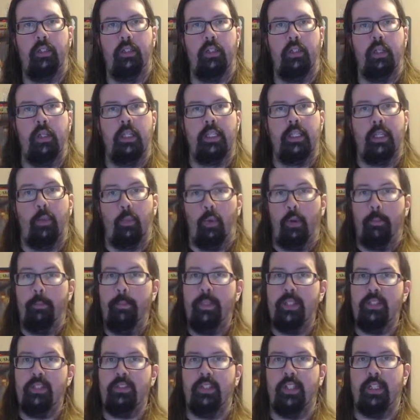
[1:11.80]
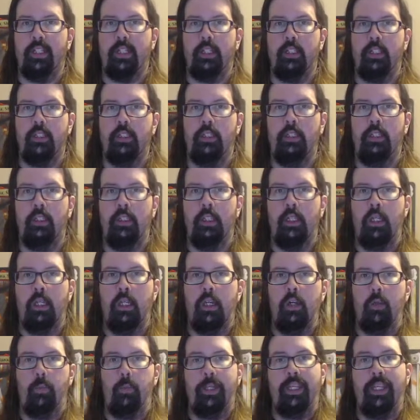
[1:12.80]
that we're missing
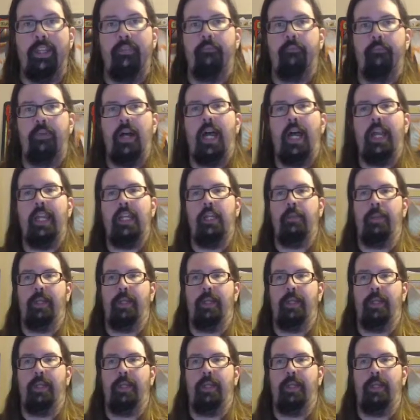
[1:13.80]
we can find by